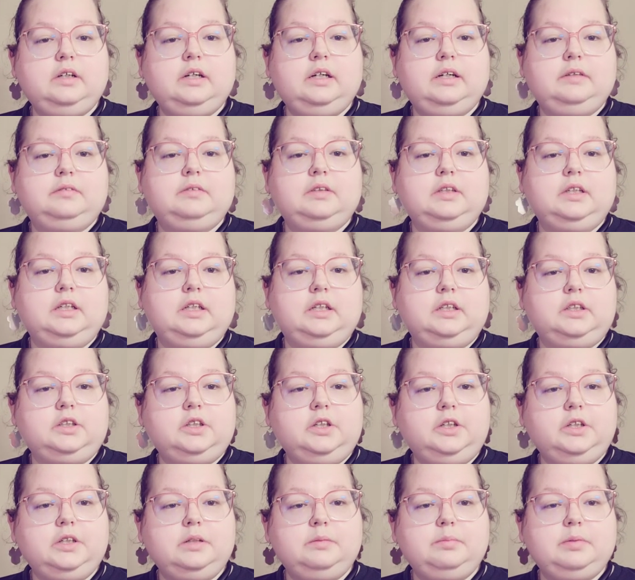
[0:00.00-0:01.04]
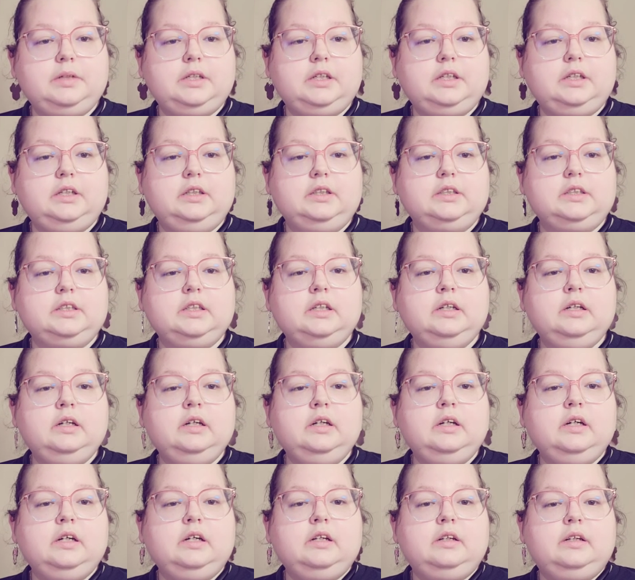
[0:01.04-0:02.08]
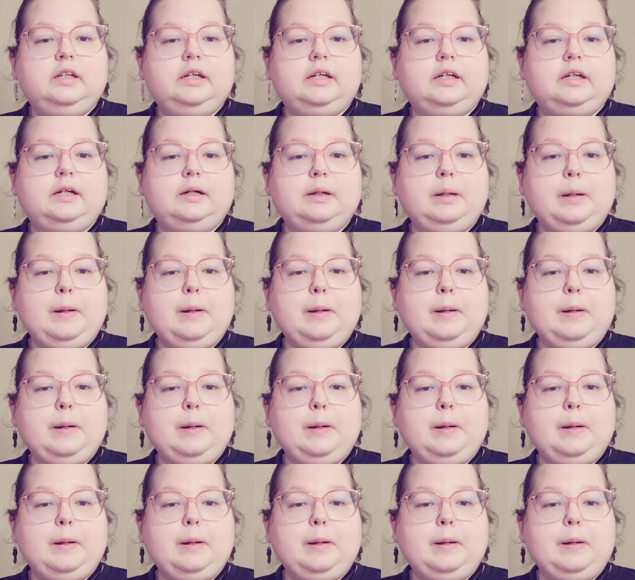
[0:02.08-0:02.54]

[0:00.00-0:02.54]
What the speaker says: I have to get at Target, because, like,